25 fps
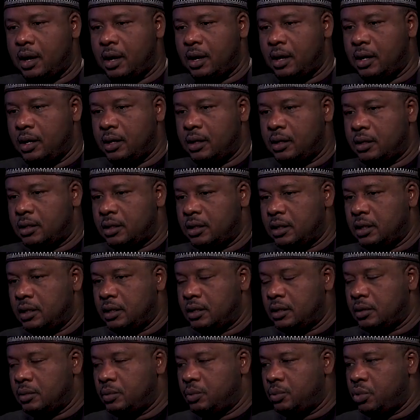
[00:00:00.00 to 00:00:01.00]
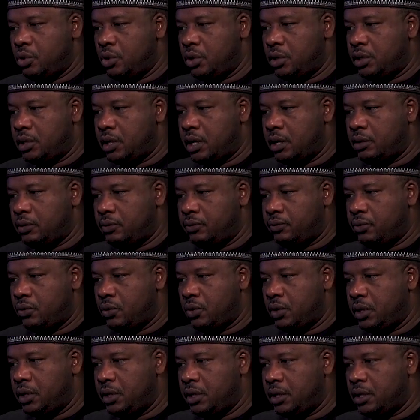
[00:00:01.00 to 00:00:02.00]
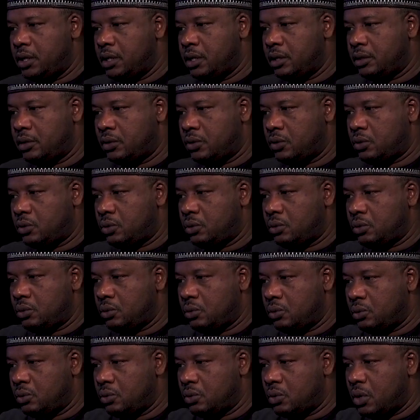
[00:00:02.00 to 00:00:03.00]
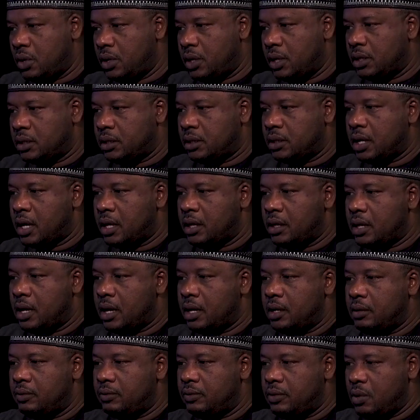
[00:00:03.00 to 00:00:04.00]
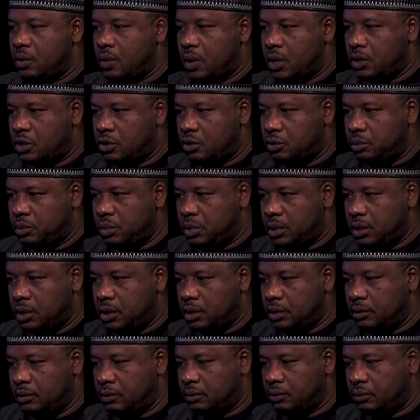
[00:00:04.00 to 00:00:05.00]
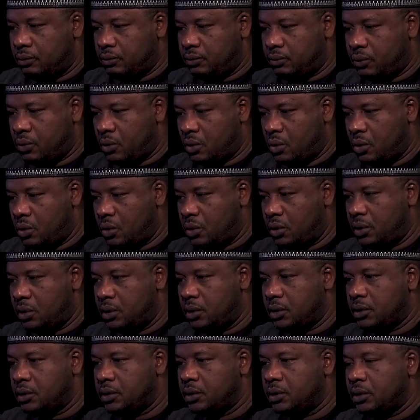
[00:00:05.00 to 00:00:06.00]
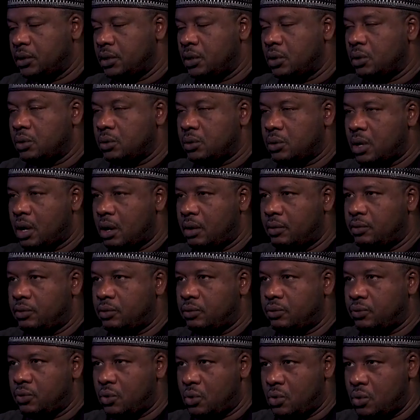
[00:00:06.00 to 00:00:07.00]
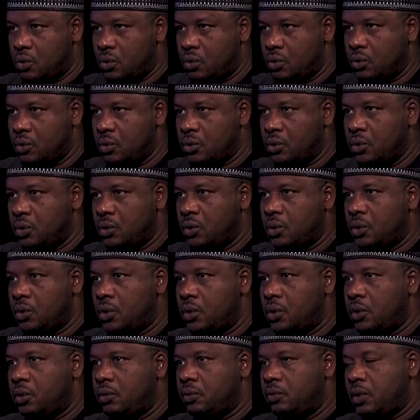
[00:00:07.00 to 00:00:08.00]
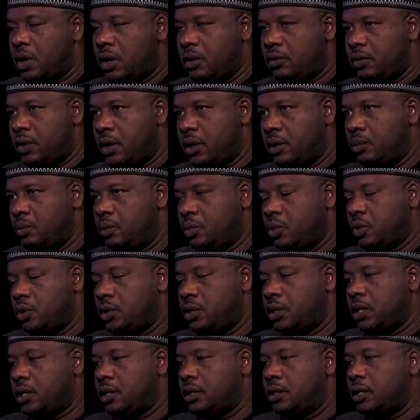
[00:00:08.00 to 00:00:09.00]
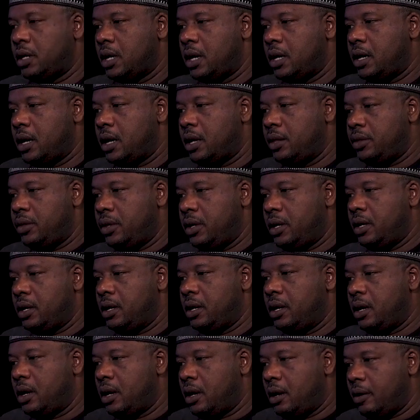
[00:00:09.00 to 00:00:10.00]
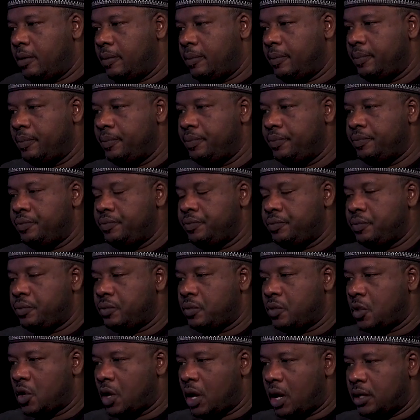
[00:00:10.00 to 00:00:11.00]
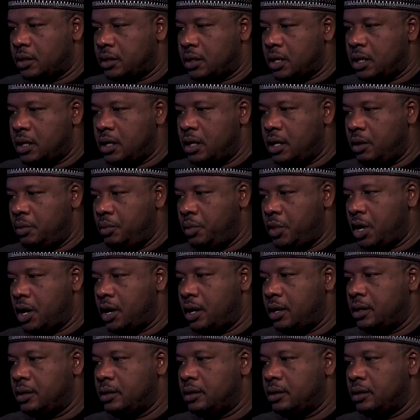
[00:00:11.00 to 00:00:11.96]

it's it's important for leaders to understand that if they want to be followed, they also have to follow. Very, very important. And I think um, as an emir,